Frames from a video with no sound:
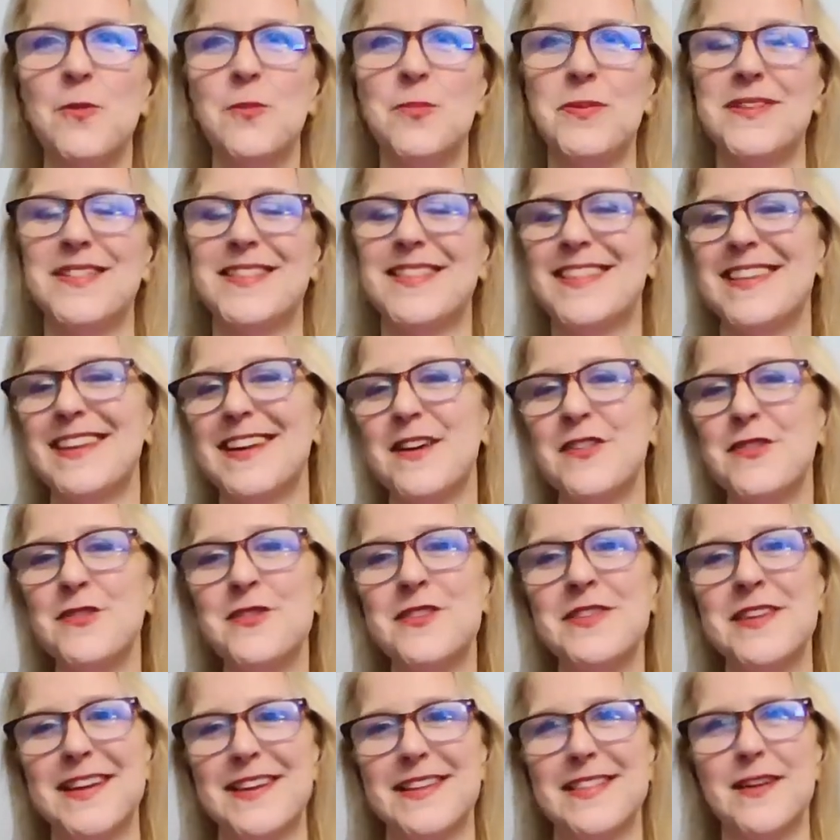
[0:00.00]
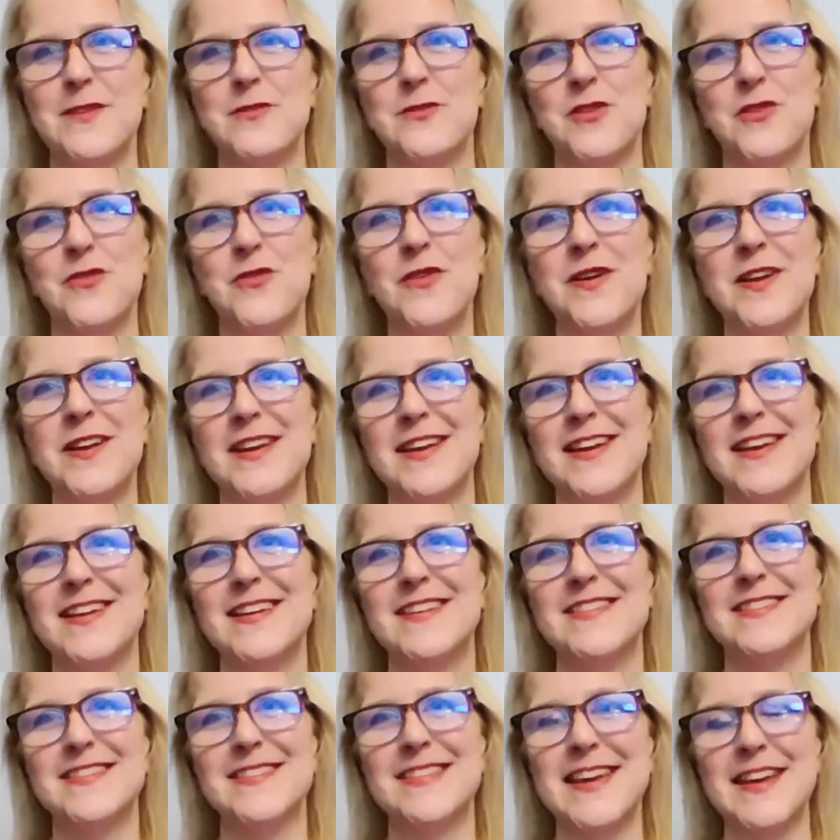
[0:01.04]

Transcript: but the other thing that was funny is